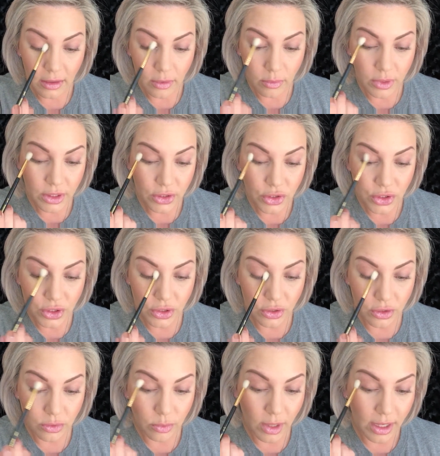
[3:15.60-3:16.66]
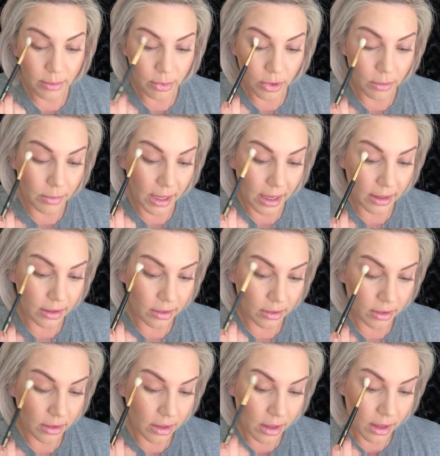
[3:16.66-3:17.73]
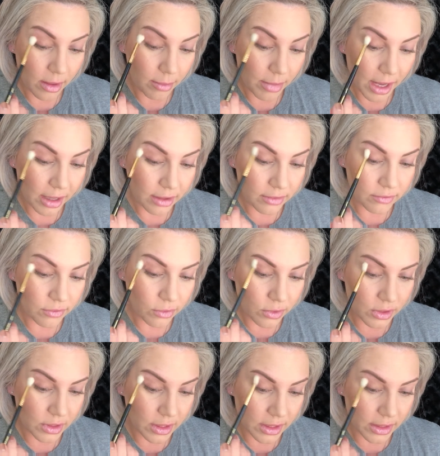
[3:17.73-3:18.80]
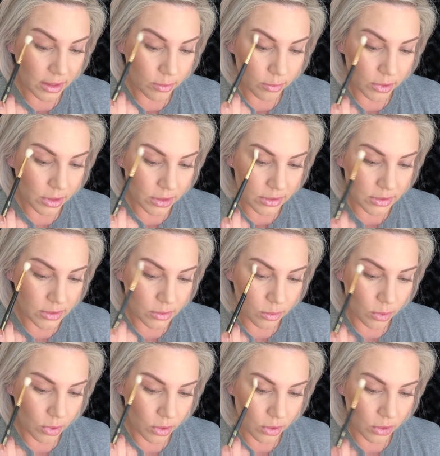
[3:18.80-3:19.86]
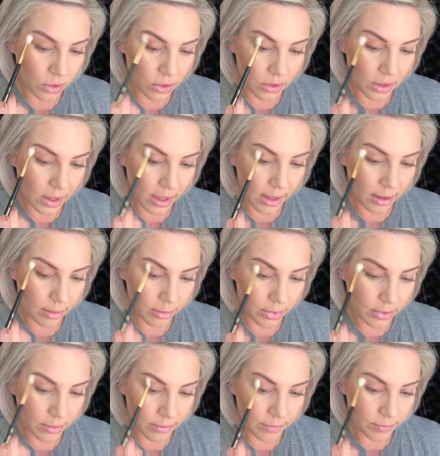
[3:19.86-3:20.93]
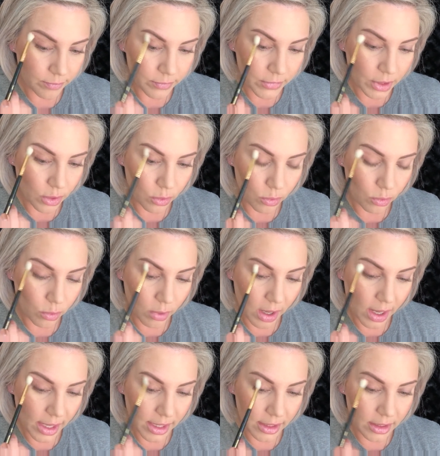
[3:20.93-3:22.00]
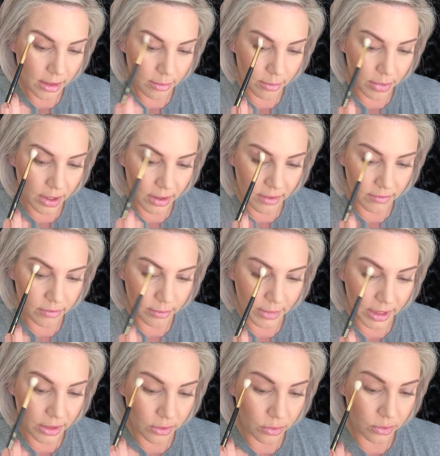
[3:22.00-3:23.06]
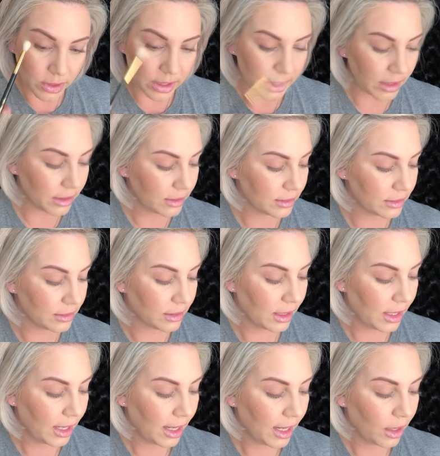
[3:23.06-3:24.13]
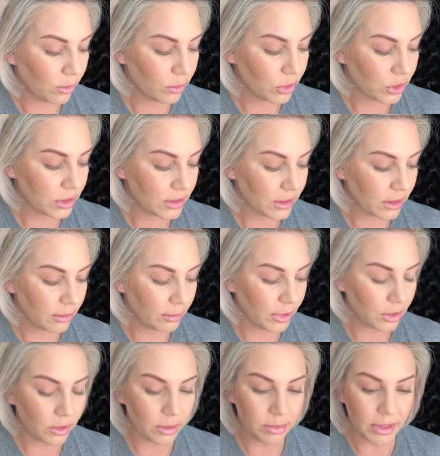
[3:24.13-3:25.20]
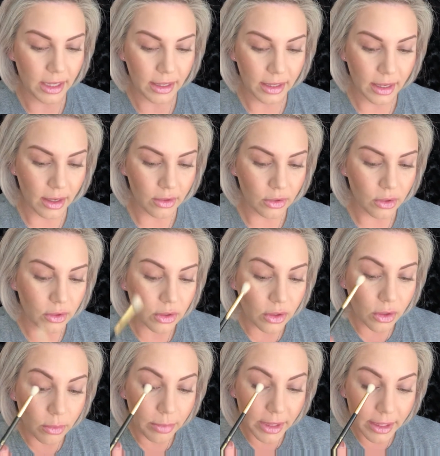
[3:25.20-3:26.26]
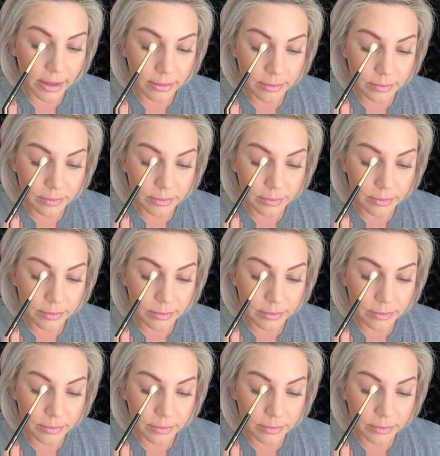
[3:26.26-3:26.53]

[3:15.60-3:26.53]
Windshield wiper back and forth, and then we're going to swirl up right above my crease, and we're just going to build up that color a little bit